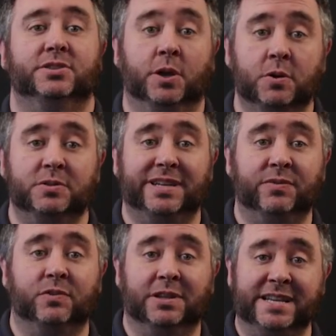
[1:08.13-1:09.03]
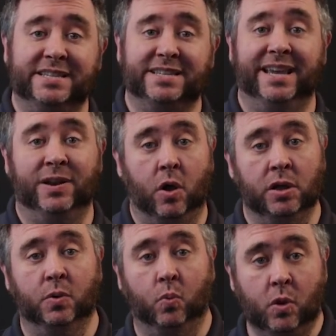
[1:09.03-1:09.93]
Sonos didn't release an
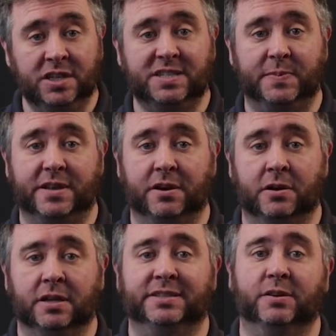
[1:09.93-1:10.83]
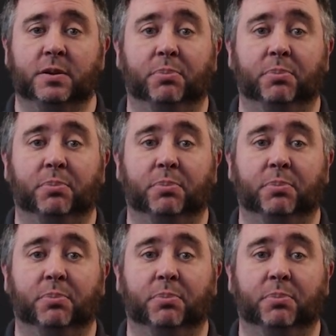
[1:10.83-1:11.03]
all-in-one speaker until